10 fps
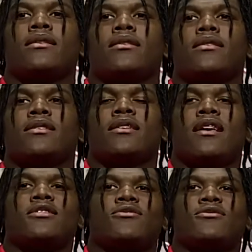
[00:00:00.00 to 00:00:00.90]
in the
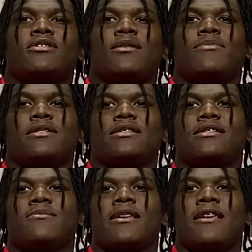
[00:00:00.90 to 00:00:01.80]
national championship
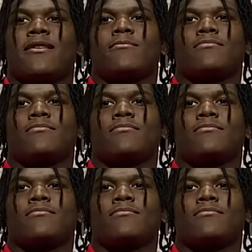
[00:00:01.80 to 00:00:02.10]
game.